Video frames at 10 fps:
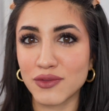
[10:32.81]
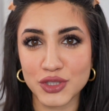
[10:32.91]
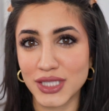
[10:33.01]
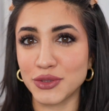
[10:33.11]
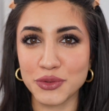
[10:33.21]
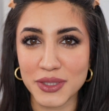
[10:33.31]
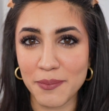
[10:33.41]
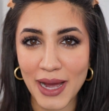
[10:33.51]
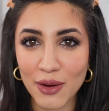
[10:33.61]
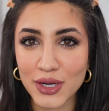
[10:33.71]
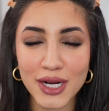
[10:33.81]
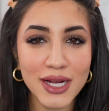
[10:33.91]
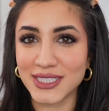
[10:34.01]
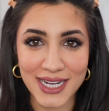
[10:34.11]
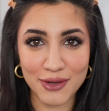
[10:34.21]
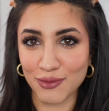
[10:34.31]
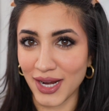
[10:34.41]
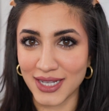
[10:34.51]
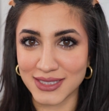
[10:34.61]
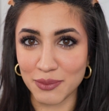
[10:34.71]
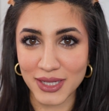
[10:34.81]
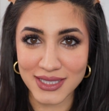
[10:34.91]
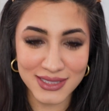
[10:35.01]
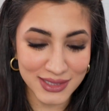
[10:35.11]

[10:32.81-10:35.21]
of translucent powder to set it right into place.